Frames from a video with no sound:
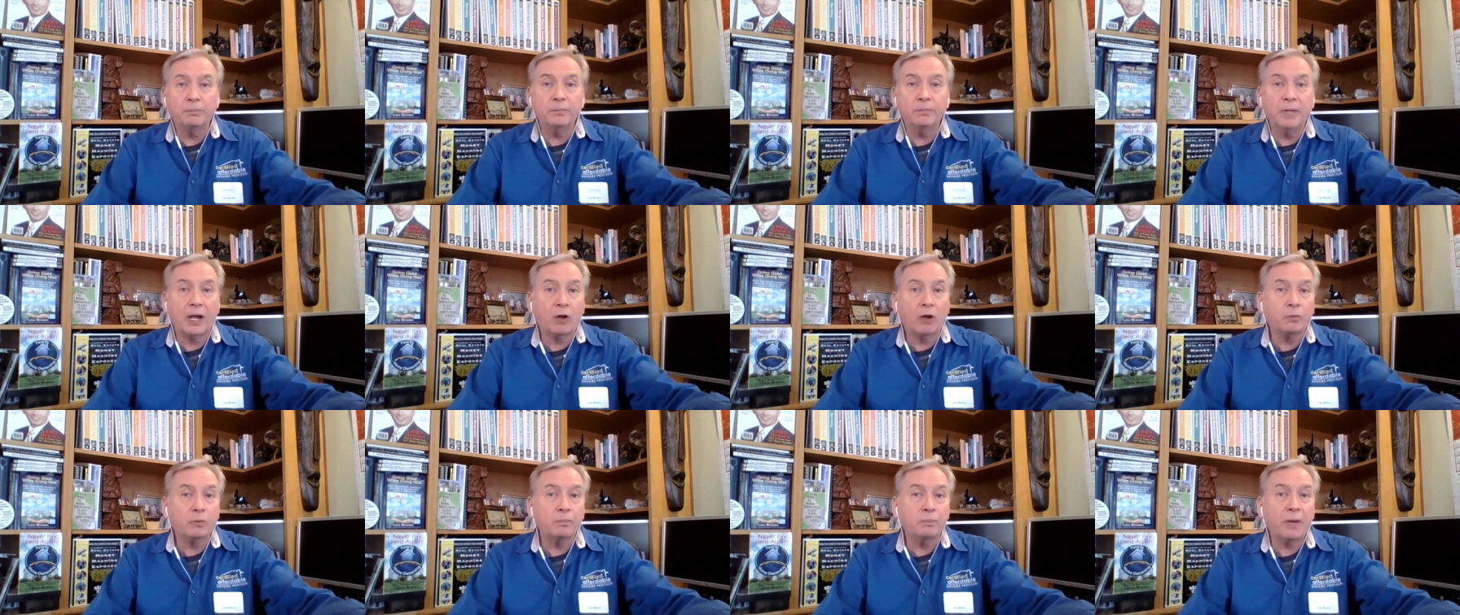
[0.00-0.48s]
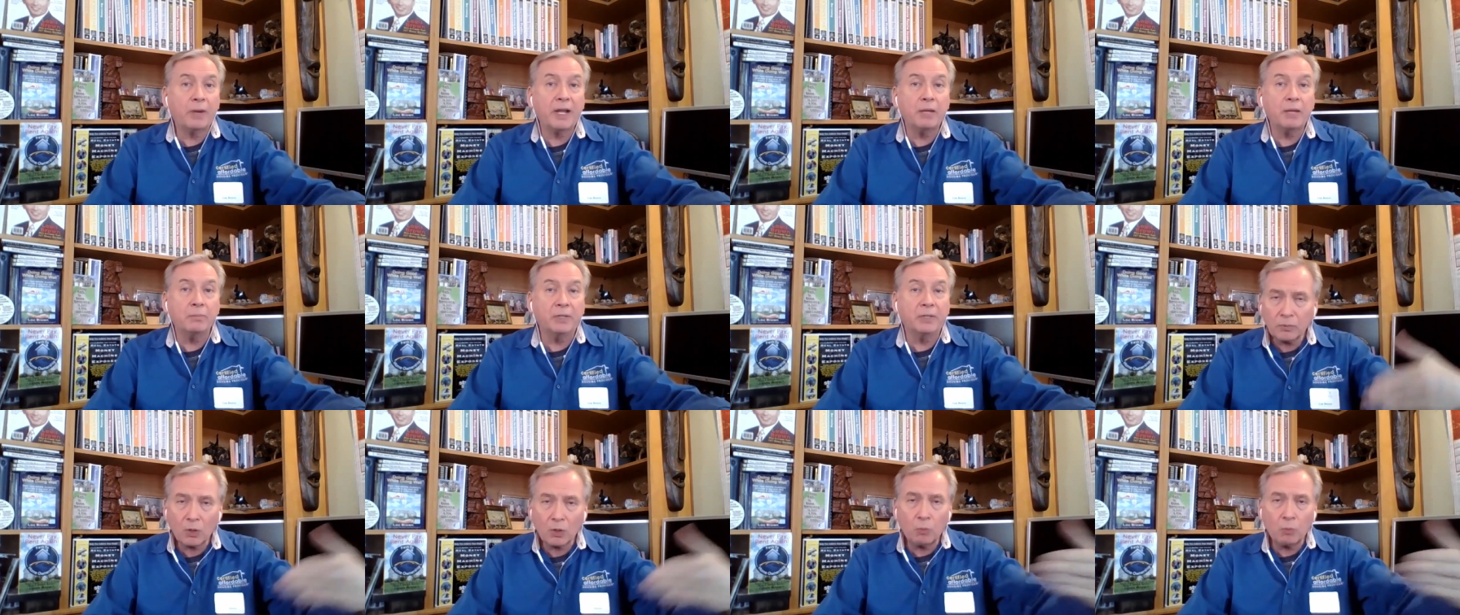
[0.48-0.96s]
down
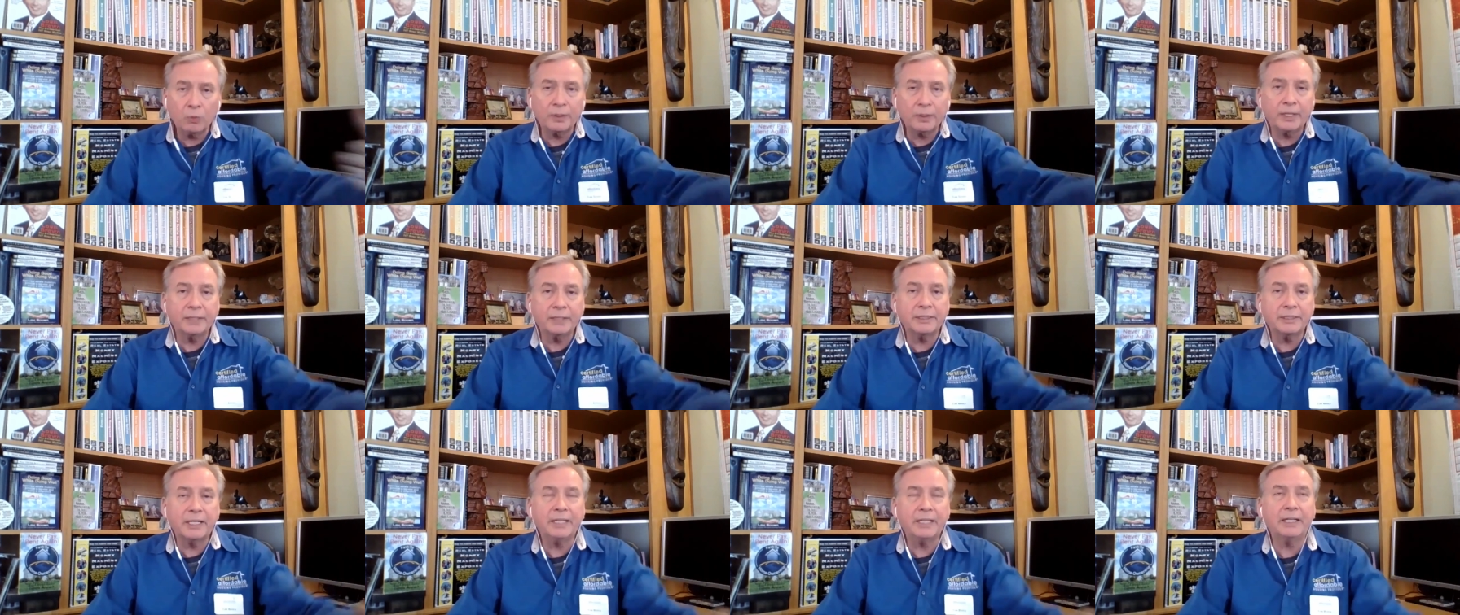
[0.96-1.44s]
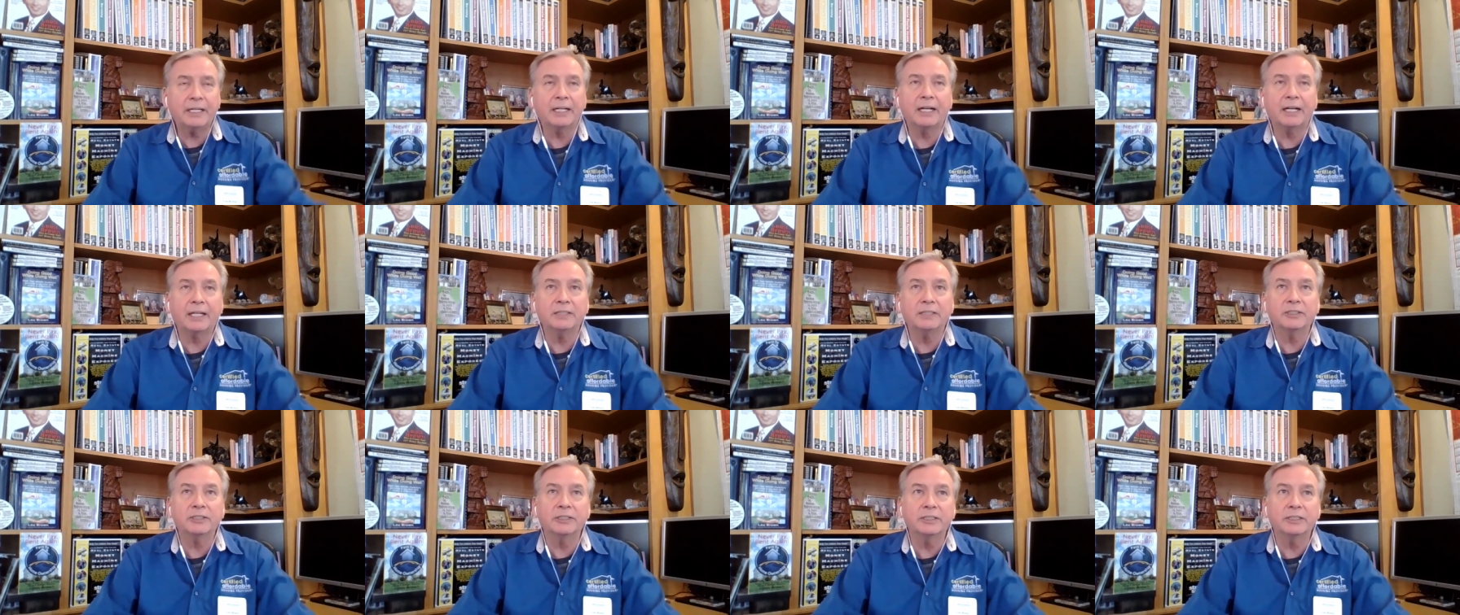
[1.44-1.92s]
payment when they take it
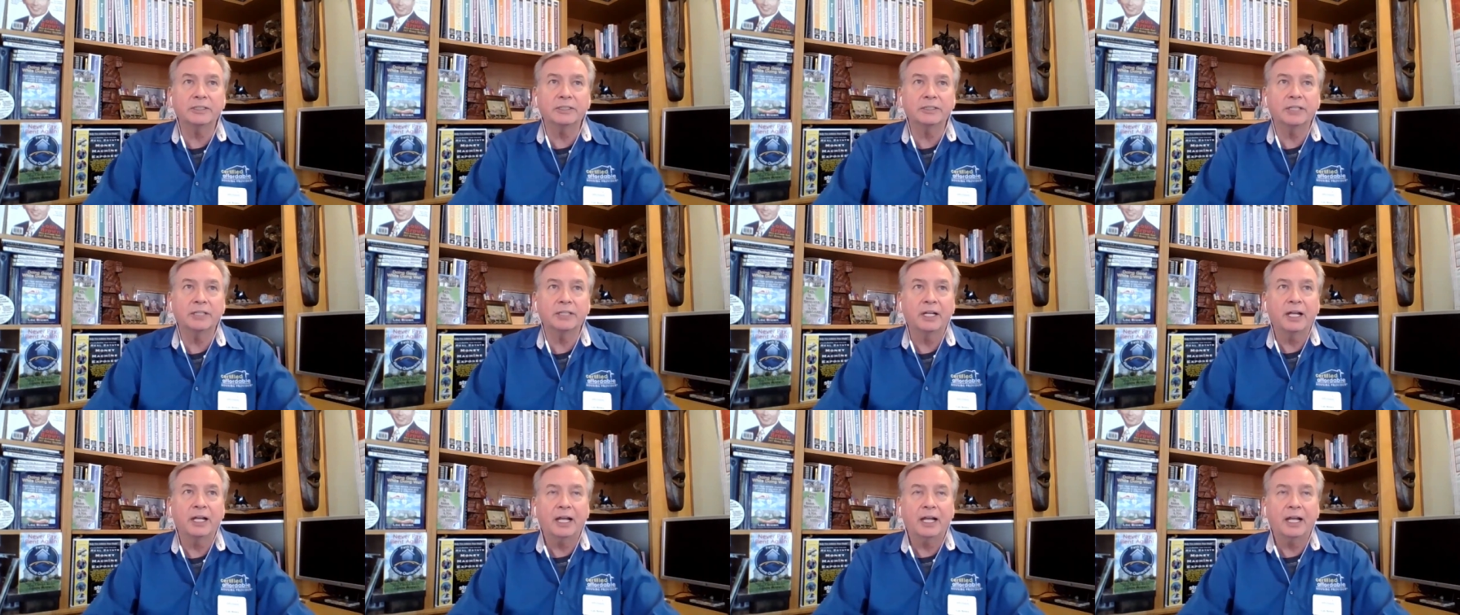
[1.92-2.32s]
as is.